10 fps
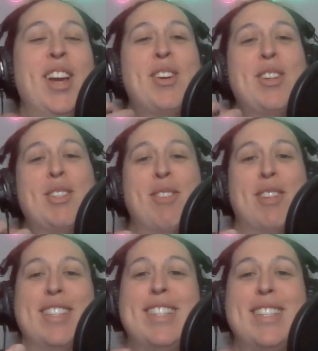Christopher,
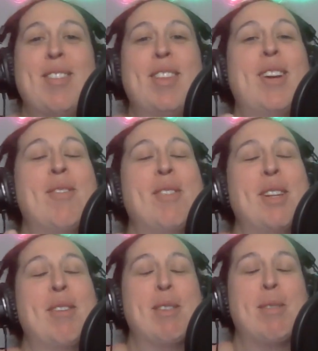this is something I
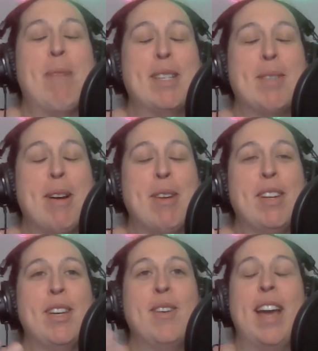really respect about
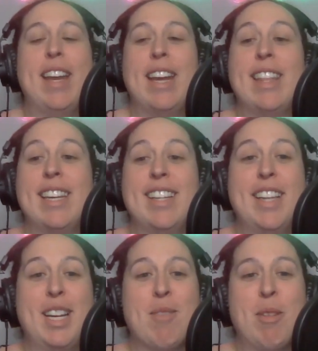you, and I think
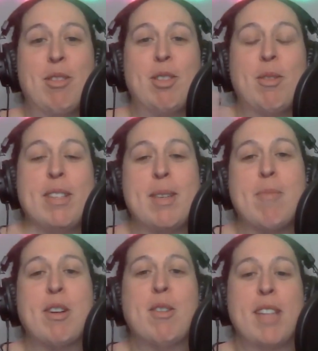Elena will too, as someone who's